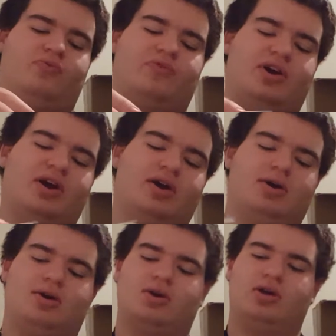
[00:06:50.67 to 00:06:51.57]
We've
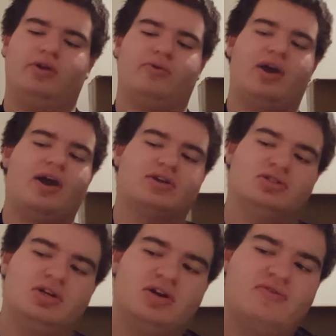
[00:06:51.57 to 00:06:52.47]
got a
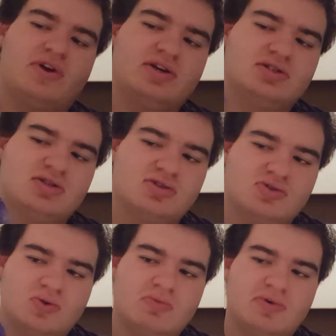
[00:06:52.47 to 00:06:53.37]
Reaction
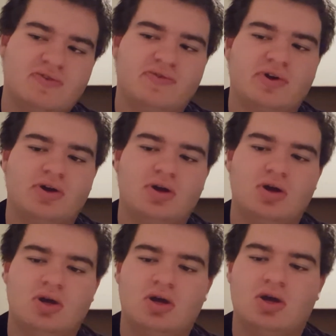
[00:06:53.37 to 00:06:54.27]
Innovations Sweet Beaver
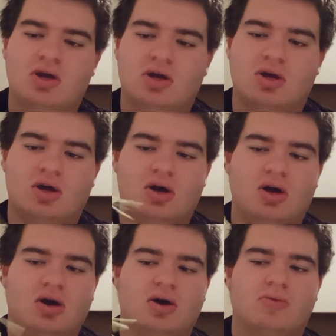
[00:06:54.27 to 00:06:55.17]

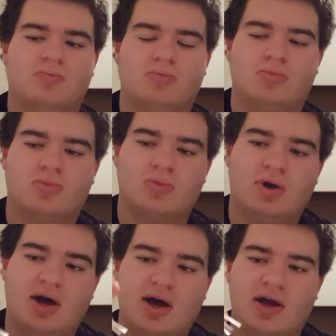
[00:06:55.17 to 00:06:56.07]
on
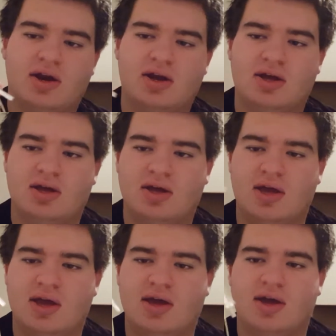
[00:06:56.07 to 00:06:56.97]

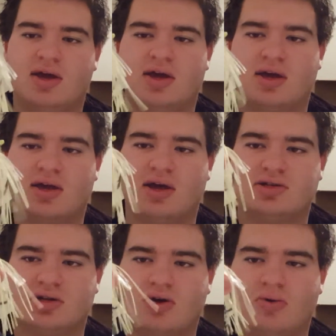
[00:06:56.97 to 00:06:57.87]
a
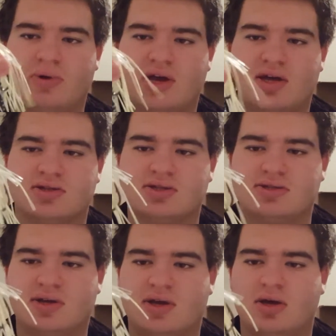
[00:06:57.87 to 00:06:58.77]
Catch and Cool Baits